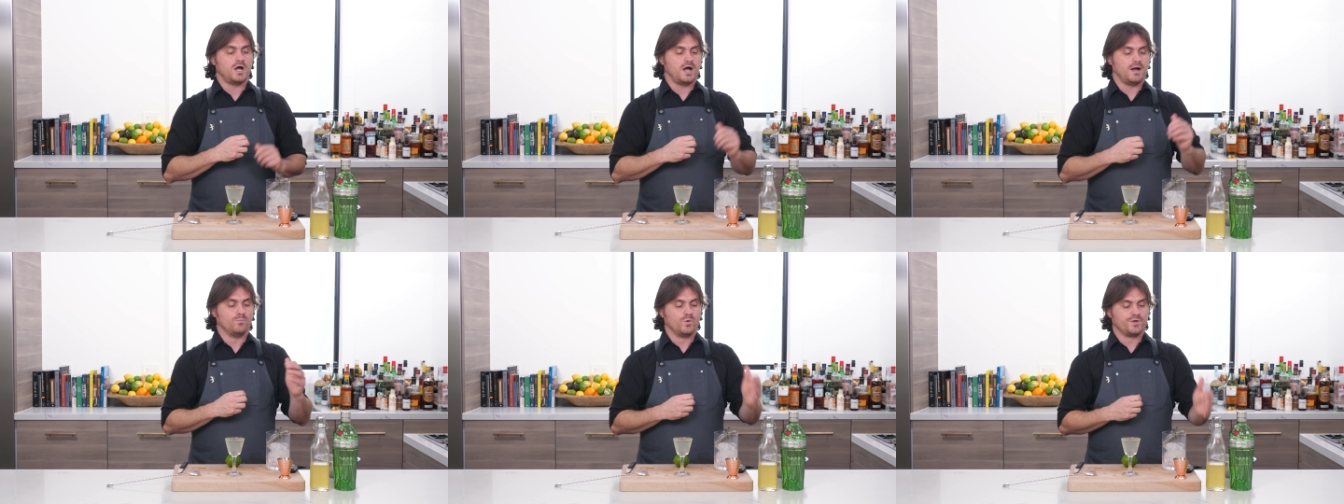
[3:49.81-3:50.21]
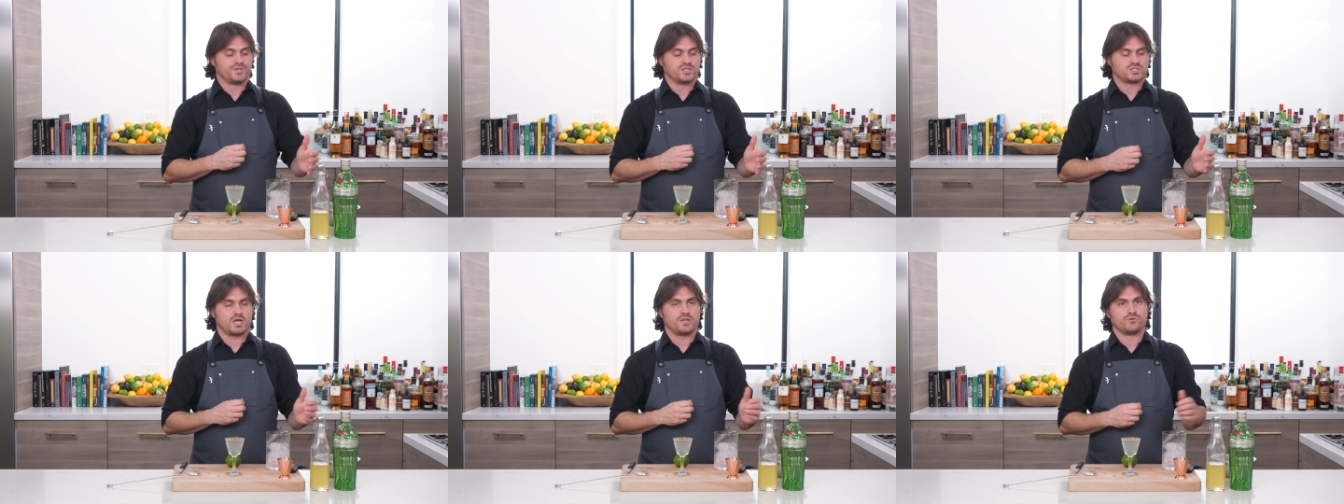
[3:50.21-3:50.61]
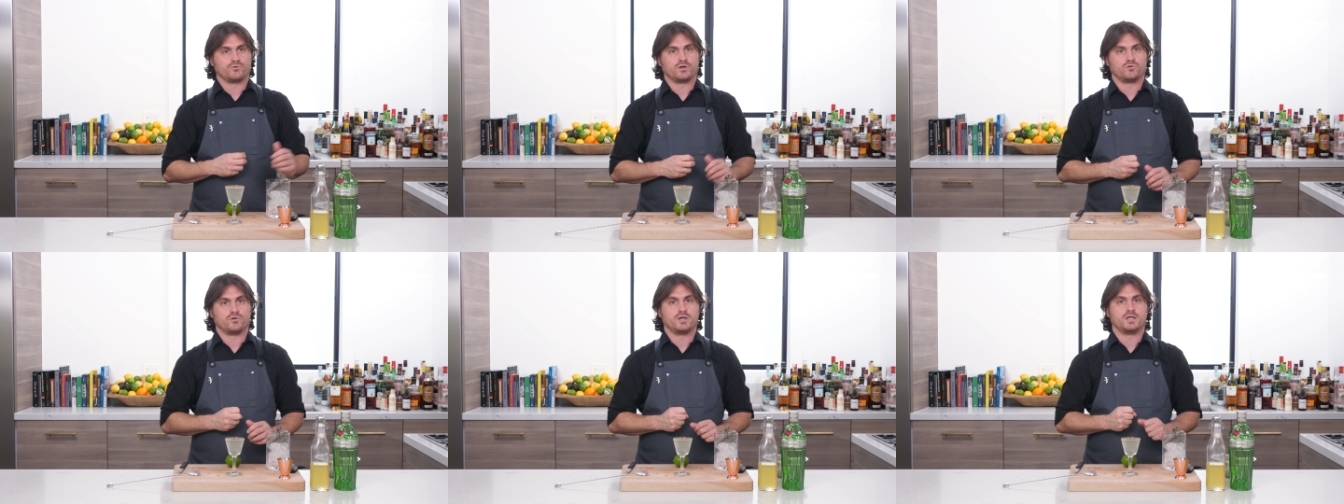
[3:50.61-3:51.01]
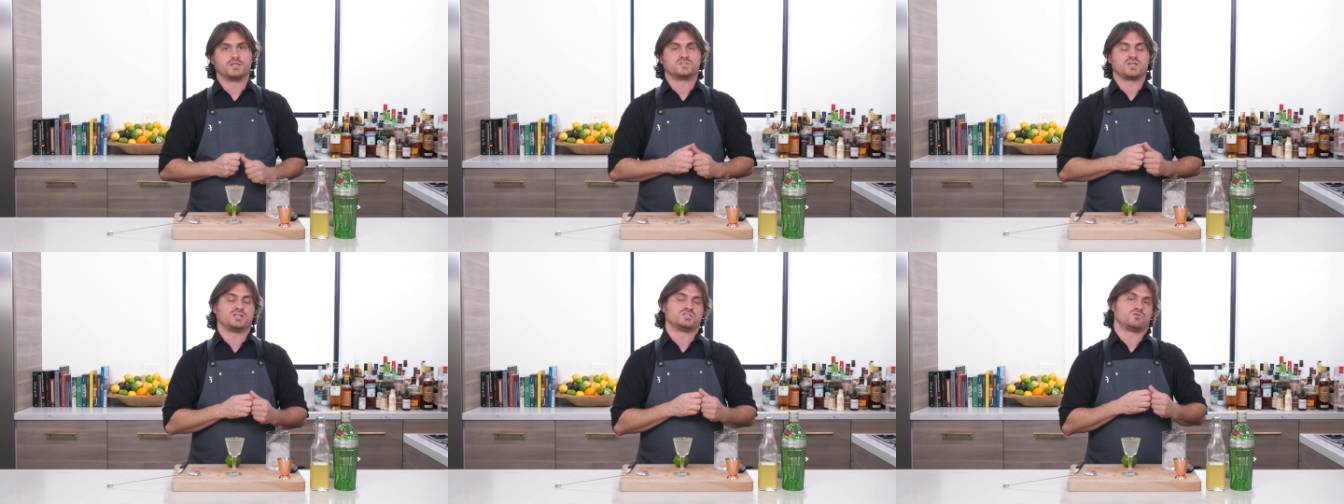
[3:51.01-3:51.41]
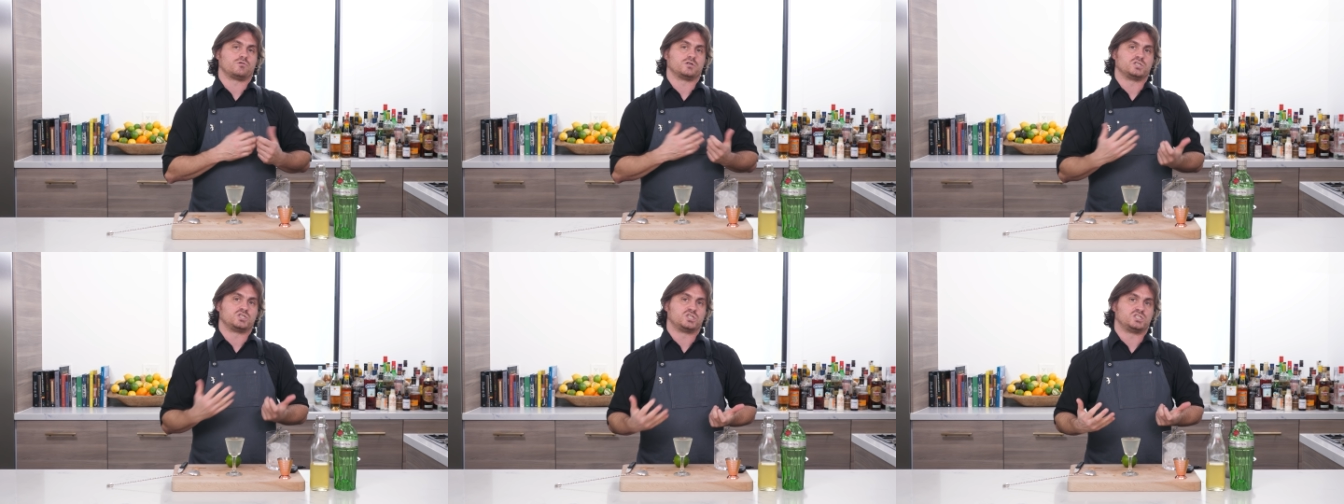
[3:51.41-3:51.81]
um, with its other ingredients and it's
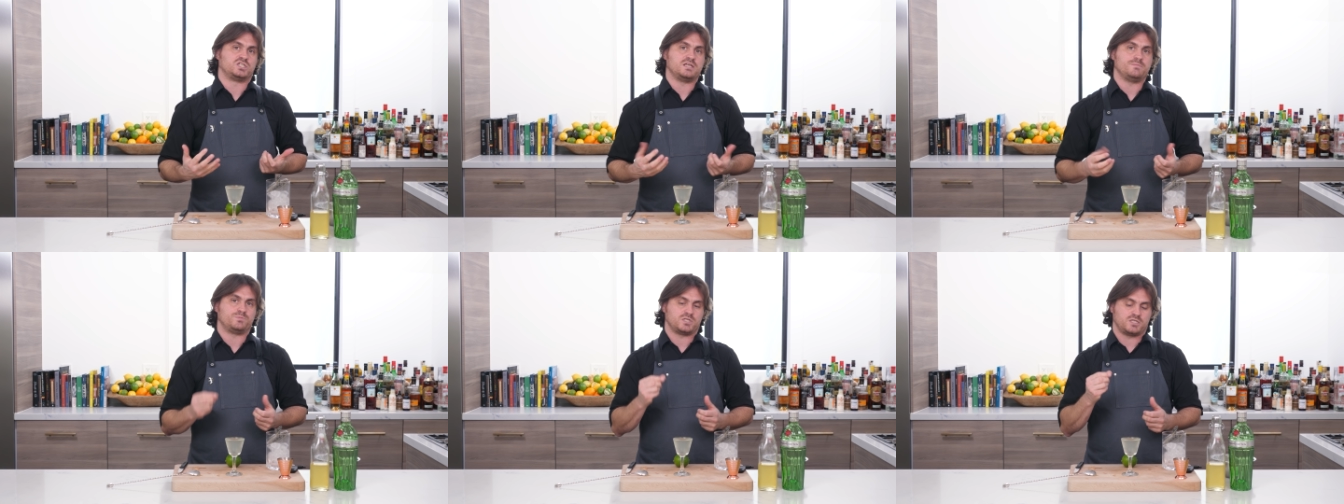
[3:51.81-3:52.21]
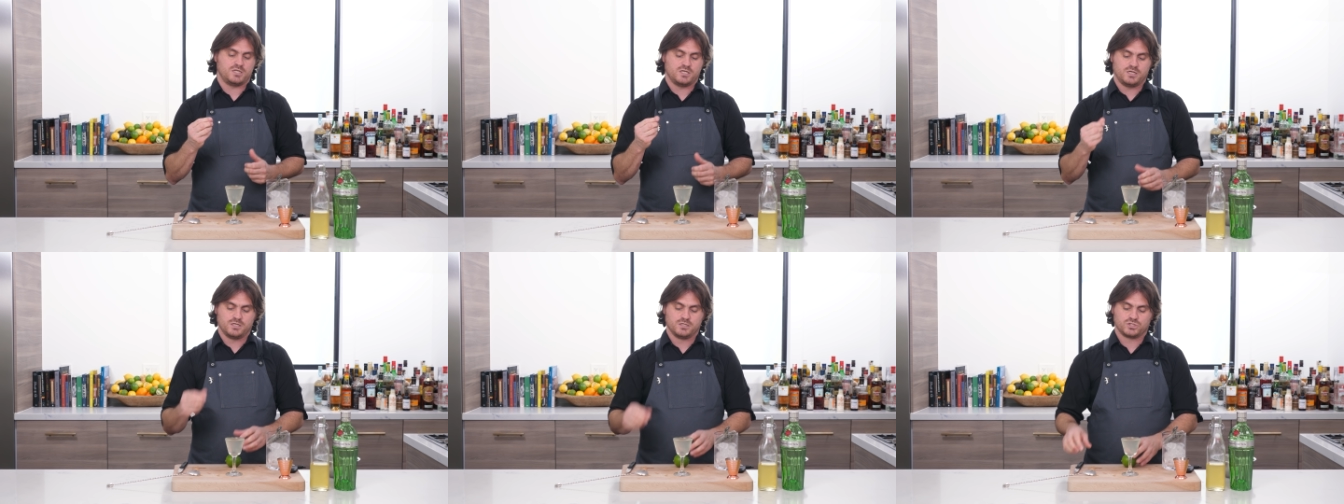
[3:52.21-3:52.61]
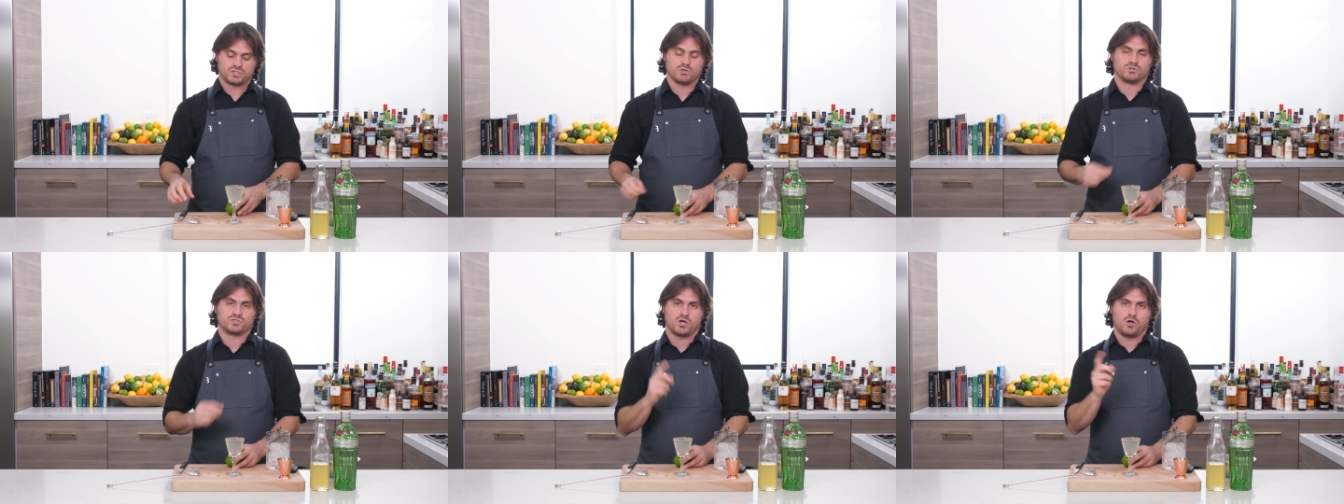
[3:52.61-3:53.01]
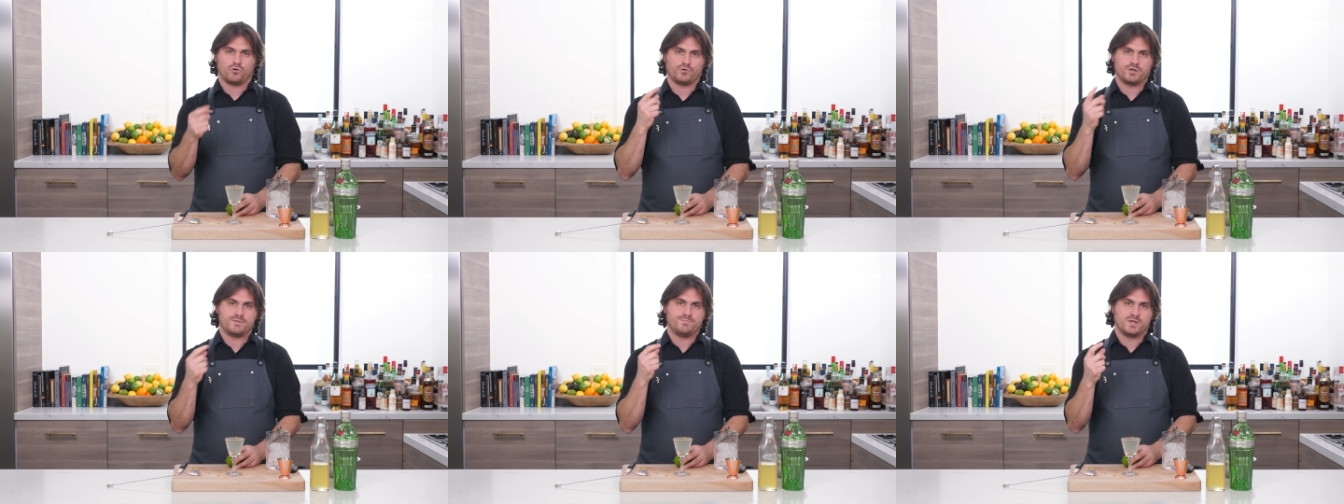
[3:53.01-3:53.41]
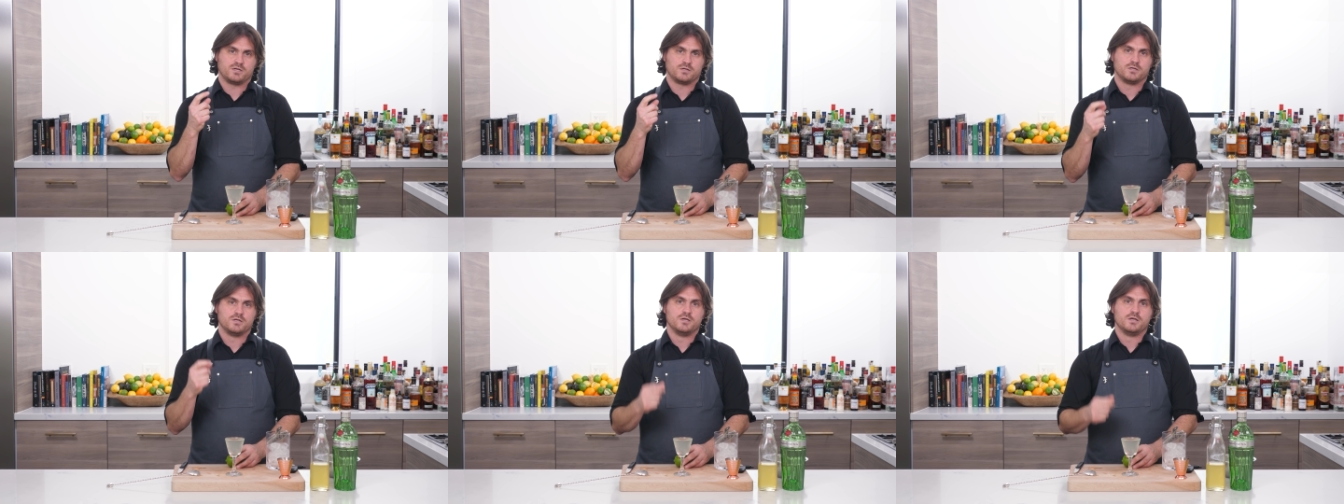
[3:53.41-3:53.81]
already steeped in, so it's already
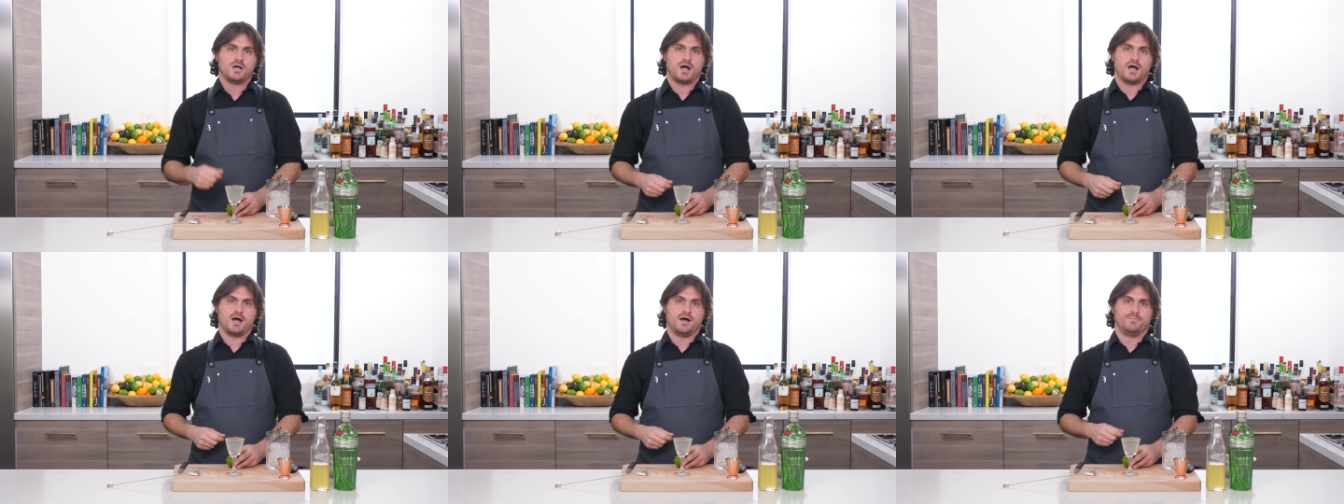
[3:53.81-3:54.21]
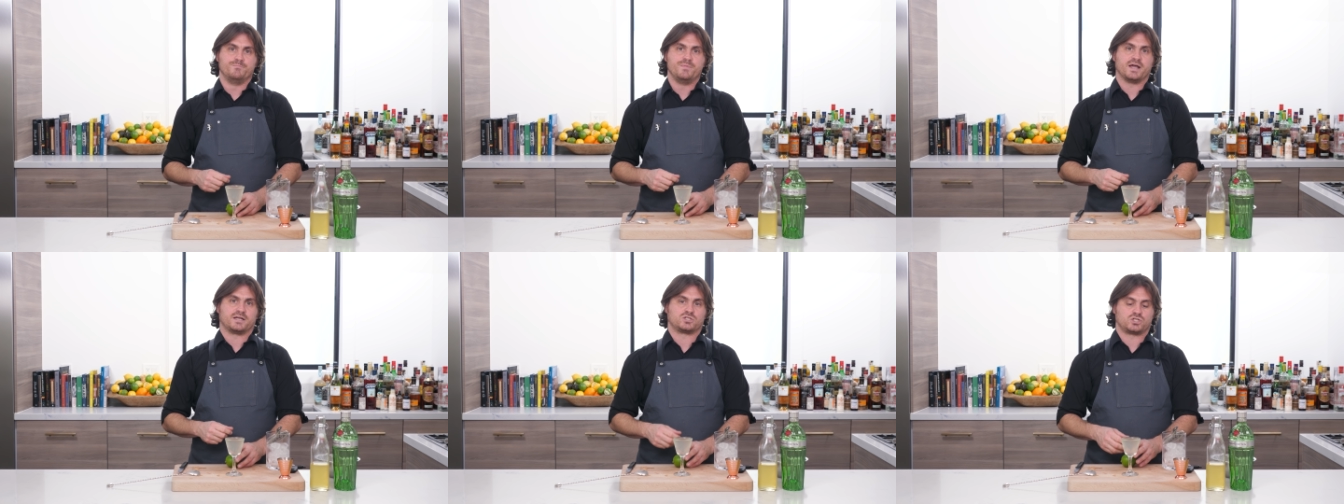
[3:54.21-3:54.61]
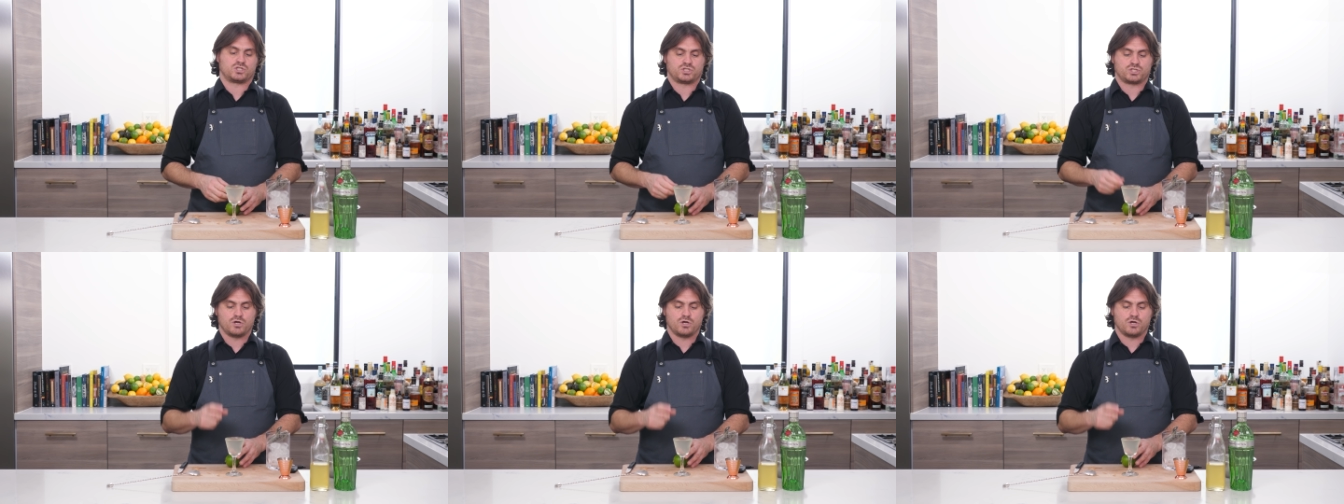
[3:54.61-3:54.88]
been uh, mixed.